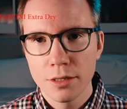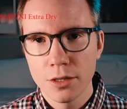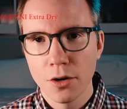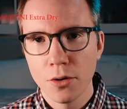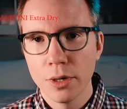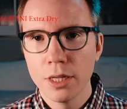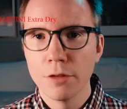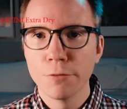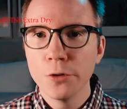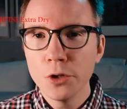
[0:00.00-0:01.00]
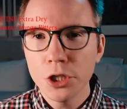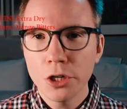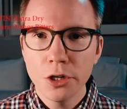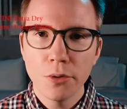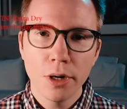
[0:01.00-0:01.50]
So in the
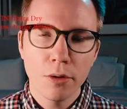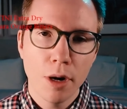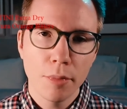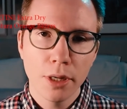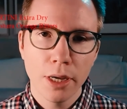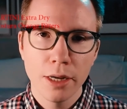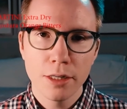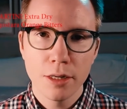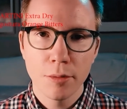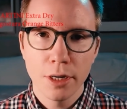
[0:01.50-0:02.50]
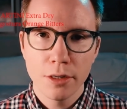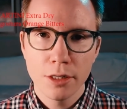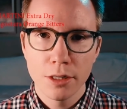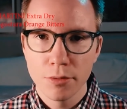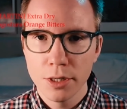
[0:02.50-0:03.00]
future, you want to replicate someone
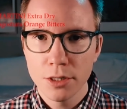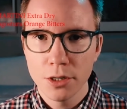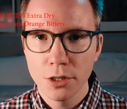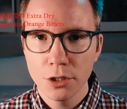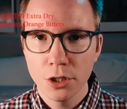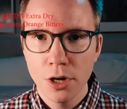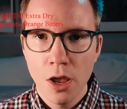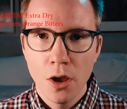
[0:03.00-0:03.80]
else's research,